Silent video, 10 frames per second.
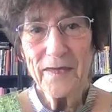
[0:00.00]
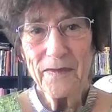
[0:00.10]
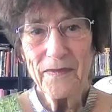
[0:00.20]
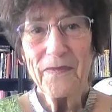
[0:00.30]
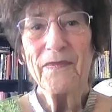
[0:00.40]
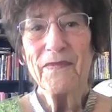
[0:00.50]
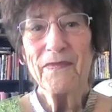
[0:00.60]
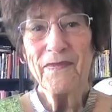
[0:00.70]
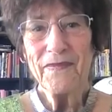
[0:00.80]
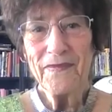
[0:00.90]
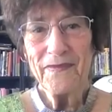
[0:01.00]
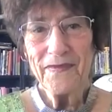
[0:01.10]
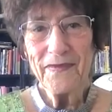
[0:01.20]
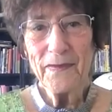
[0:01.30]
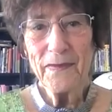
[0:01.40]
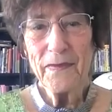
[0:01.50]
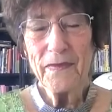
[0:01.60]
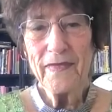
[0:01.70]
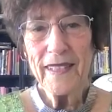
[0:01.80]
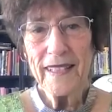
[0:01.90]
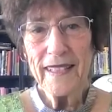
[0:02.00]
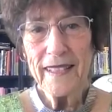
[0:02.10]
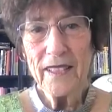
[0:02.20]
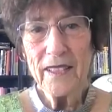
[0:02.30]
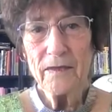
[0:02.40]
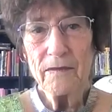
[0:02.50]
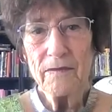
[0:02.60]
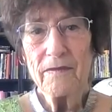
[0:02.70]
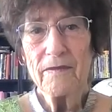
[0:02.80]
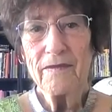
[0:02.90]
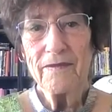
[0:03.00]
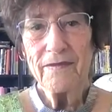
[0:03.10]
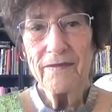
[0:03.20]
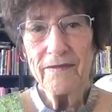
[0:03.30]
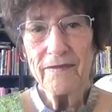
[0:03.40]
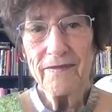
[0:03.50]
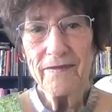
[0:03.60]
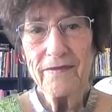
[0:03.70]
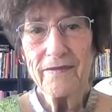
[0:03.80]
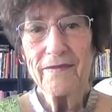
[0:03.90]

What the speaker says: The person shown says nothing.